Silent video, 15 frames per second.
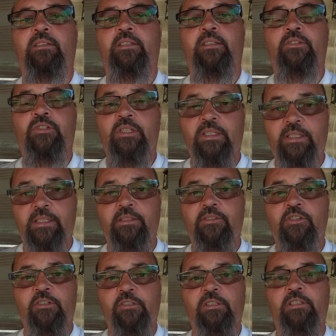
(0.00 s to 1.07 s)
And she sends
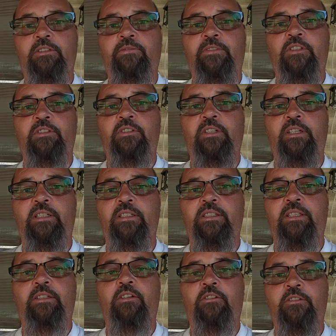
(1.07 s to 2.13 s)
her love to you guys
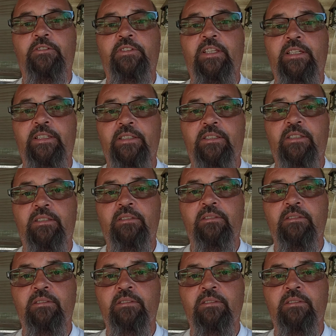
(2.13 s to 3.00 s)
and her thanks.